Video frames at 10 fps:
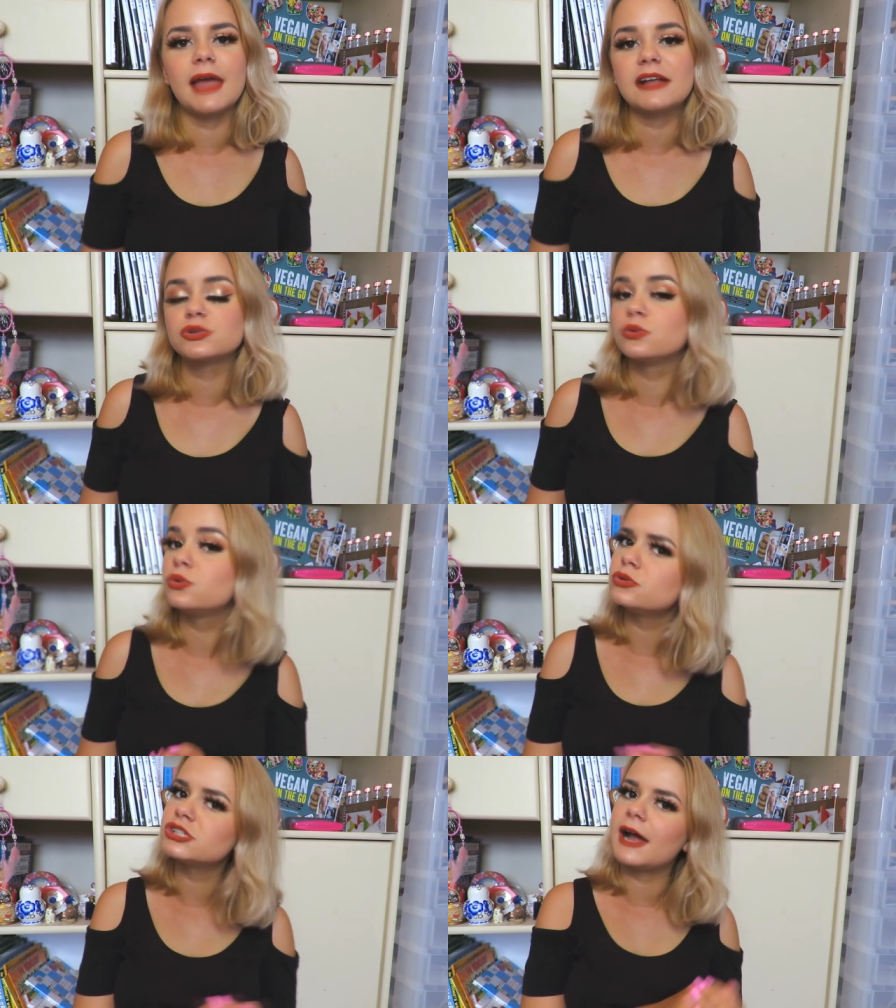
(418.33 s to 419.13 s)
The actual
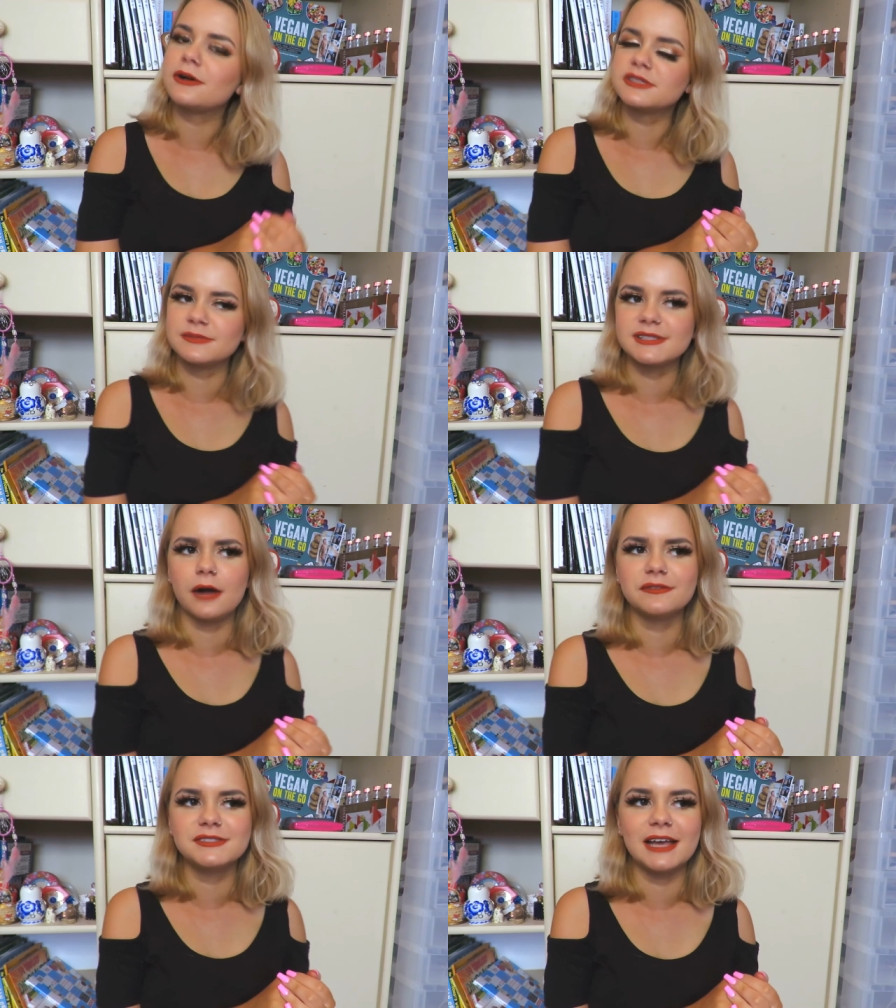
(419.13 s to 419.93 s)
auction house
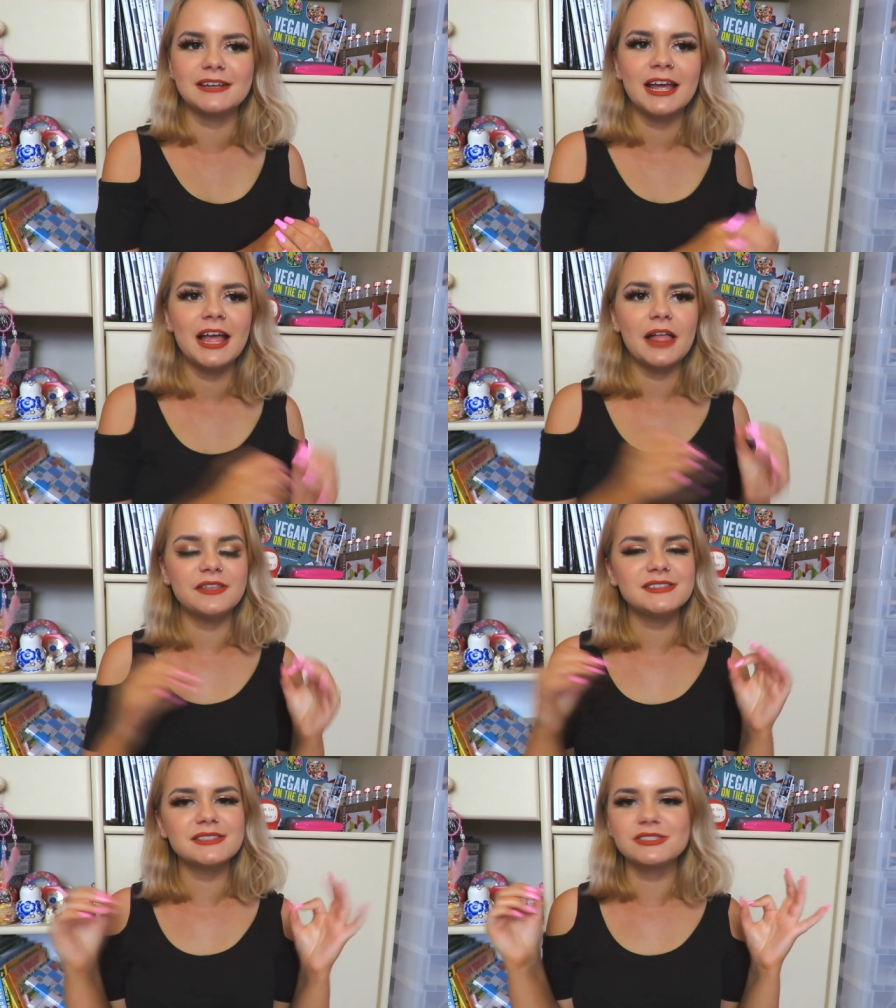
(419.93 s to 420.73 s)
themselves said,
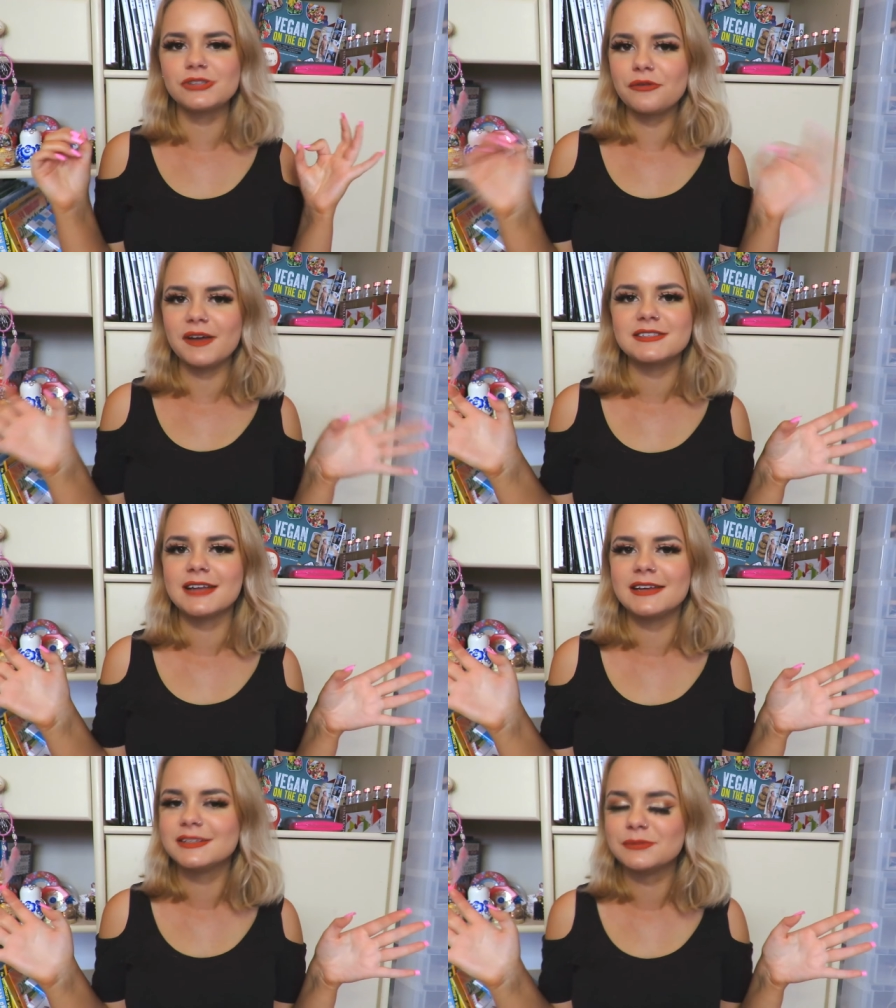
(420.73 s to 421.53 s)
"This is so
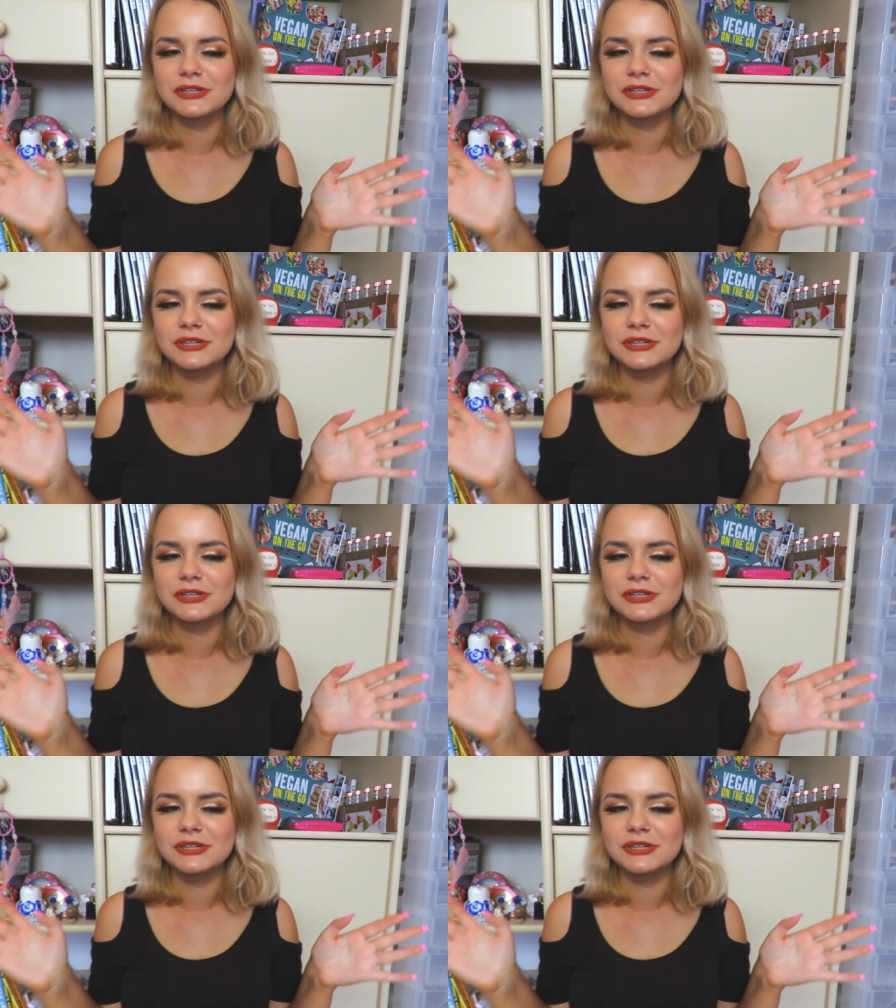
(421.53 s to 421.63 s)
fascinating